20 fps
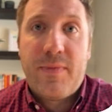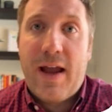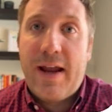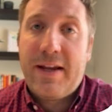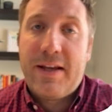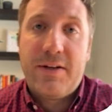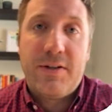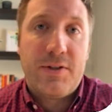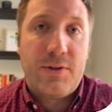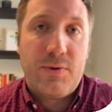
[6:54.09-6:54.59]
I
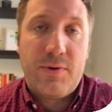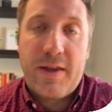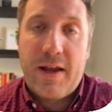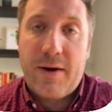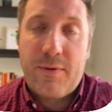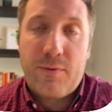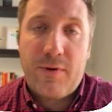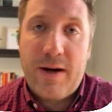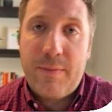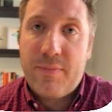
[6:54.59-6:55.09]
can do
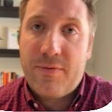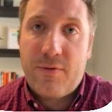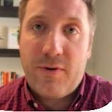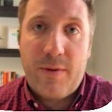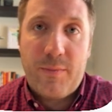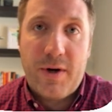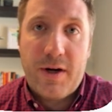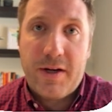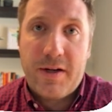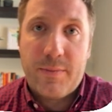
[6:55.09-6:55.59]
that right before
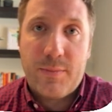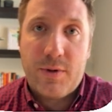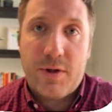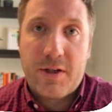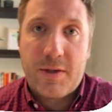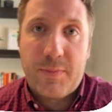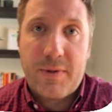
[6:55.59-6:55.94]
I'm ready to book,